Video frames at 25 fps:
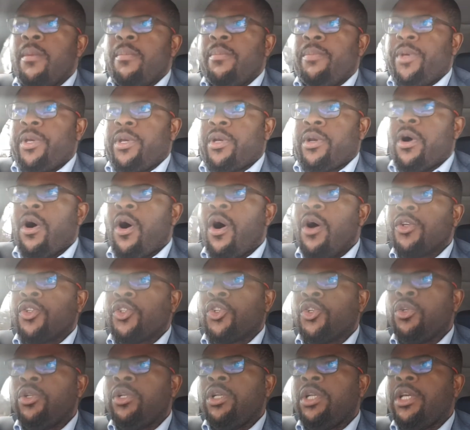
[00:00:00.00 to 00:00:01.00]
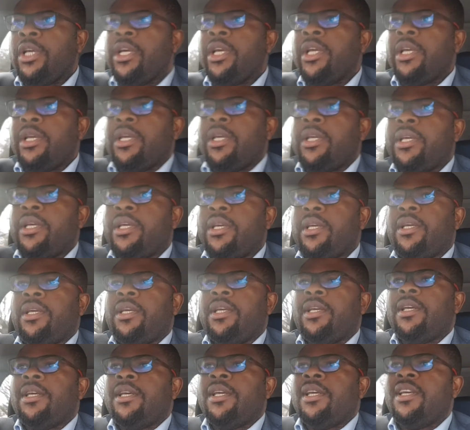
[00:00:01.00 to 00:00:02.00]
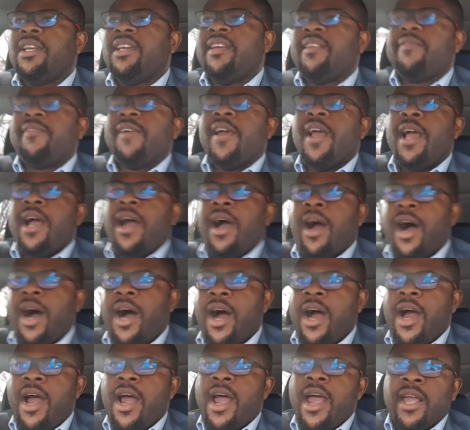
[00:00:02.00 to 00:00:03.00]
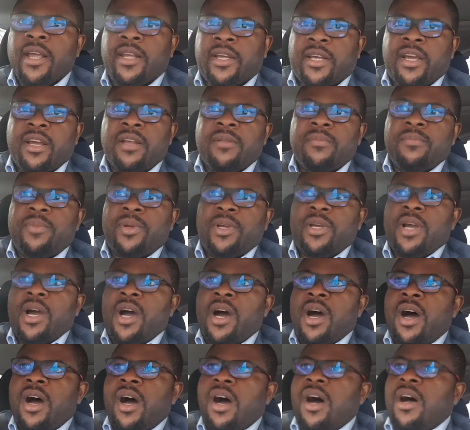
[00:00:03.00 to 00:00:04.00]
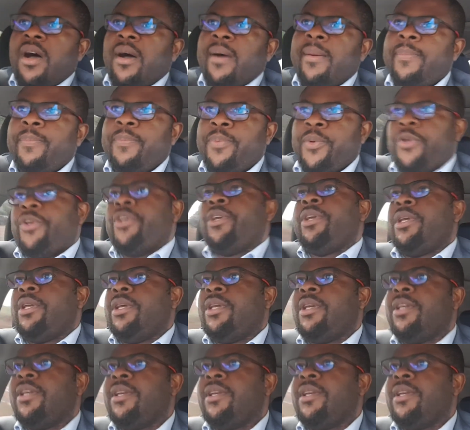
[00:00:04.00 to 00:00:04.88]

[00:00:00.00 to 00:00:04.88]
Because you leave, I can be happy.